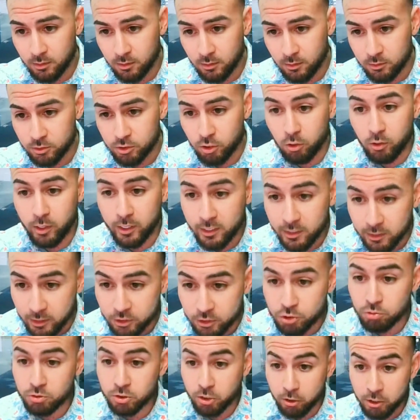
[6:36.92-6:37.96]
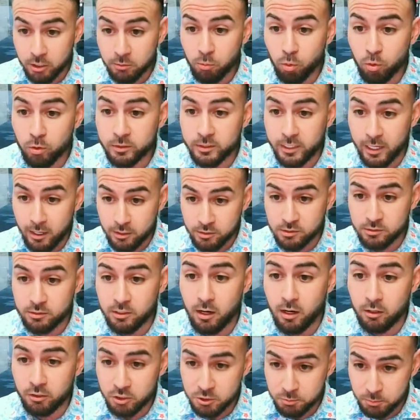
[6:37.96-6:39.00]
So I can get you
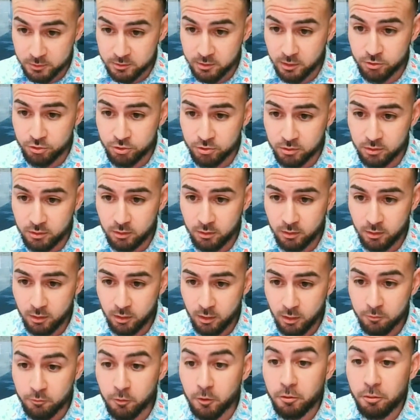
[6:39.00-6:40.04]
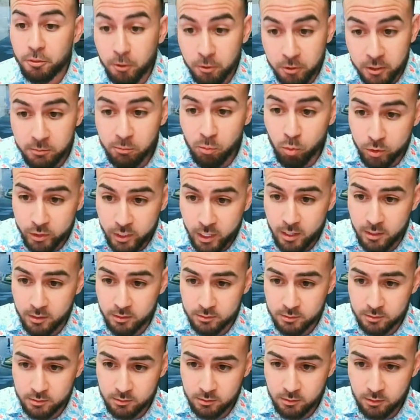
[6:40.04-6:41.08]
$30,000 potentially for 30 more
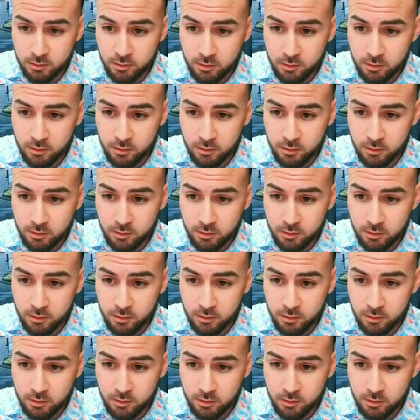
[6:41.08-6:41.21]
days.